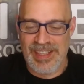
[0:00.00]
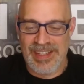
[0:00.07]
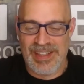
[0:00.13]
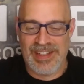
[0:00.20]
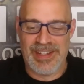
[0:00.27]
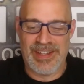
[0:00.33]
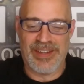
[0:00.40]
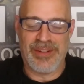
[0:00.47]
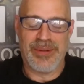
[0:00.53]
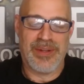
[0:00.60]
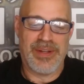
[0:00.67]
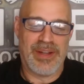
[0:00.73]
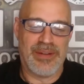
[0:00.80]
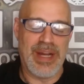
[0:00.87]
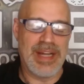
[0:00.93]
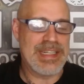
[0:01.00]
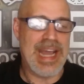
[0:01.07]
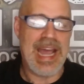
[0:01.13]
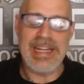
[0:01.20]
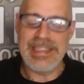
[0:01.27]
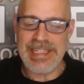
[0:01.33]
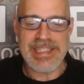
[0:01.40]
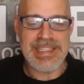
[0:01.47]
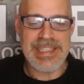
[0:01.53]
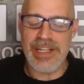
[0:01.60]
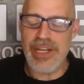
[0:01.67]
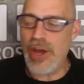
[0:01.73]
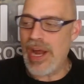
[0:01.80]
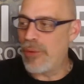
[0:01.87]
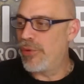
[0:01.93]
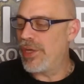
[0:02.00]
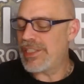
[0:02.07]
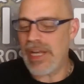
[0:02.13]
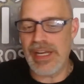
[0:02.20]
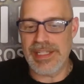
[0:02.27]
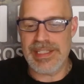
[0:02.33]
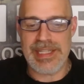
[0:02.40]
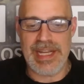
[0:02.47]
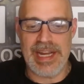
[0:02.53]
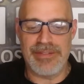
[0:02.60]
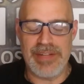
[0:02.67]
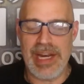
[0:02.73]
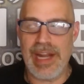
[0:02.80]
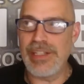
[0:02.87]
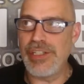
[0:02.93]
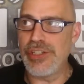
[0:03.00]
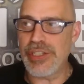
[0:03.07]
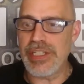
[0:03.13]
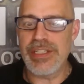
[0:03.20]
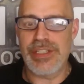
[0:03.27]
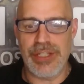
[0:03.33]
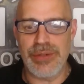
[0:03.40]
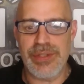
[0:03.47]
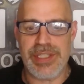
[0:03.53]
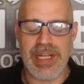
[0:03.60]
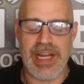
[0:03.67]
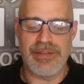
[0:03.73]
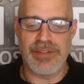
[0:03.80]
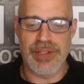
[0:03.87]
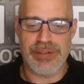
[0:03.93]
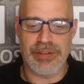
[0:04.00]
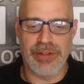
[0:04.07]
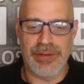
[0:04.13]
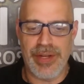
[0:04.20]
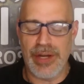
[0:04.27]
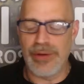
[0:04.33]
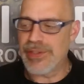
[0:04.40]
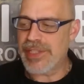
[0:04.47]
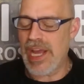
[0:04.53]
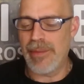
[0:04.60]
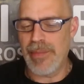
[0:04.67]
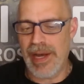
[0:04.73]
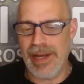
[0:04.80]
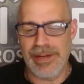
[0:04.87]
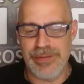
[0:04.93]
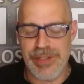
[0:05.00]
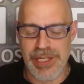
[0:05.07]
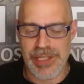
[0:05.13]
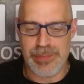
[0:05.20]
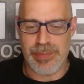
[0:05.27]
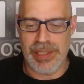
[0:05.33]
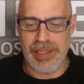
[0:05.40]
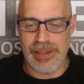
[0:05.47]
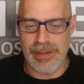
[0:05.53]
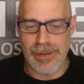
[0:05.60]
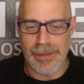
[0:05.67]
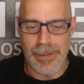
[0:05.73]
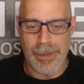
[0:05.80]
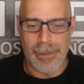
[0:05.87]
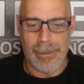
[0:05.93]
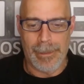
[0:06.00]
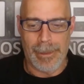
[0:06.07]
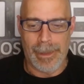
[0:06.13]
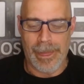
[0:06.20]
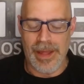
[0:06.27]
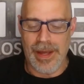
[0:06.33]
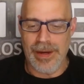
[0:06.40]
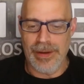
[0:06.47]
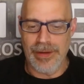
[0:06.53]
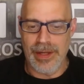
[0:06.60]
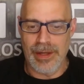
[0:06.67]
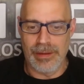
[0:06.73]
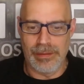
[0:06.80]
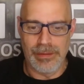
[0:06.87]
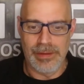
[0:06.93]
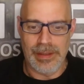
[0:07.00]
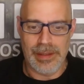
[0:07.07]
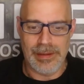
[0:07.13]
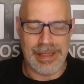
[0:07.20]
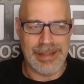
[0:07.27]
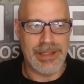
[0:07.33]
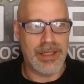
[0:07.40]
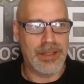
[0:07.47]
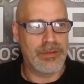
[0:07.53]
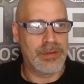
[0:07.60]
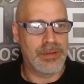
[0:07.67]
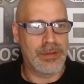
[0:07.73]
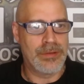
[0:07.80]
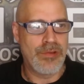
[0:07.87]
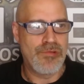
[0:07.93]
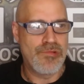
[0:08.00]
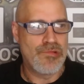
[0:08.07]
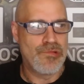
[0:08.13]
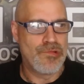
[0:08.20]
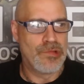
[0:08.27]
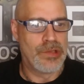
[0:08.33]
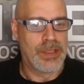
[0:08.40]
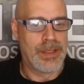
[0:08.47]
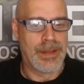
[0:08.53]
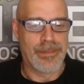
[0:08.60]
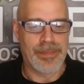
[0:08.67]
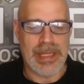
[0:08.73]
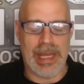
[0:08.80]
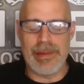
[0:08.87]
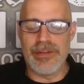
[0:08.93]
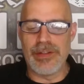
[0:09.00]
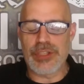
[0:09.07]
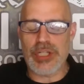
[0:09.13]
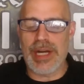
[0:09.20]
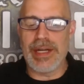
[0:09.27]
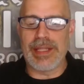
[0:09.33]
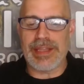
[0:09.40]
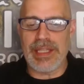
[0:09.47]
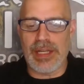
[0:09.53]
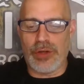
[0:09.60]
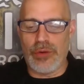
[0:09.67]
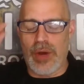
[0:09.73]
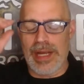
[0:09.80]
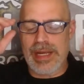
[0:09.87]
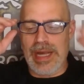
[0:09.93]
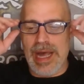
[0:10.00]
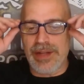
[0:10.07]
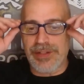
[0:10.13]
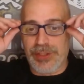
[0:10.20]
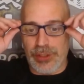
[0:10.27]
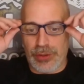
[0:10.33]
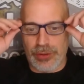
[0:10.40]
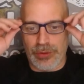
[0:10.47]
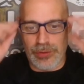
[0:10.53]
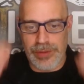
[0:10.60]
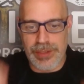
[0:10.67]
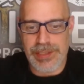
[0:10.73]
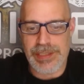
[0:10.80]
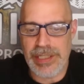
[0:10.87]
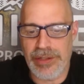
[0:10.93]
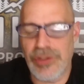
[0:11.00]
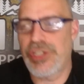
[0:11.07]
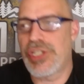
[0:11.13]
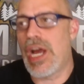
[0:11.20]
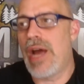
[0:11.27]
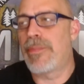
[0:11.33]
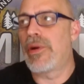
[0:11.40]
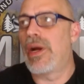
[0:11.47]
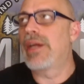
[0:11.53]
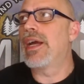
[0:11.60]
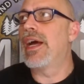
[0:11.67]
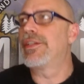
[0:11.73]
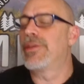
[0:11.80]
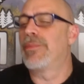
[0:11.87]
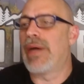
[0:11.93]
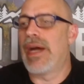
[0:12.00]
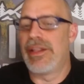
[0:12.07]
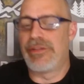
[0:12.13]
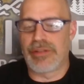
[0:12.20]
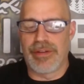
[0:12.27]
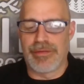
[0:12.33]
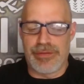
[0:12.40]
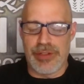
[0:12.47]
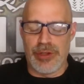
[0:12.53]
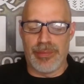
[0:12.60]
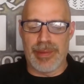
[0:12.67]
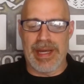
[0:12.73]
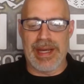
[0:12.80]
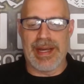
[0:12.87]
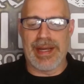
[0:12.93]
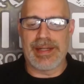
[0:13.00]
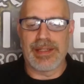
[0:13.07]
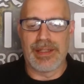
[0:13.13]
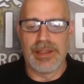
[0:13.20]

Well, yeah, I did see the note. I wish I'd have saved it. I usually do save those little notes. I might have just been, I don't know. I know. I'm even trying to think who I got to, the secret shopper I got to buy the review bag.